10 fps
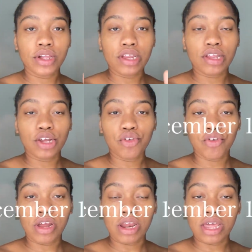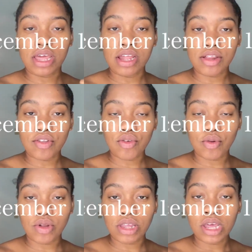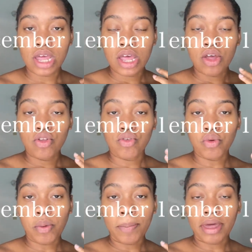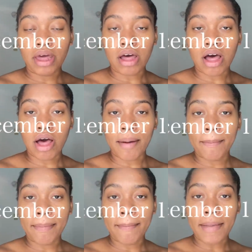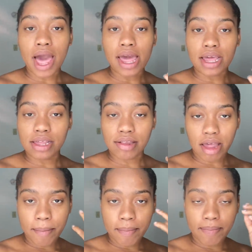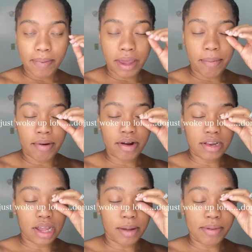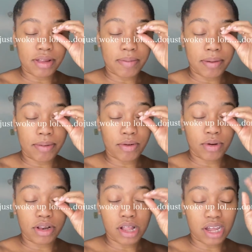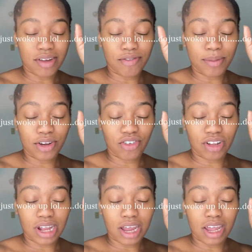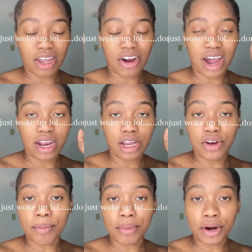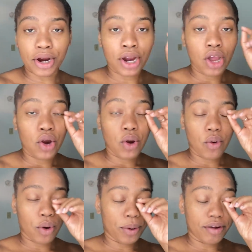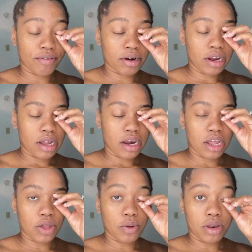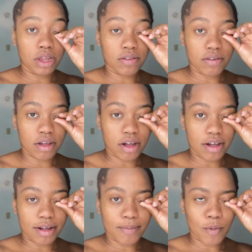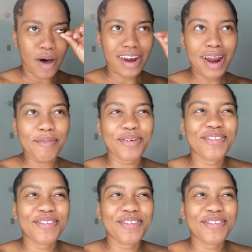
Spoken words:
State Training Institute to pick up my exam papers, like a piece of paper with like information, like and your ID number or whatever that you need to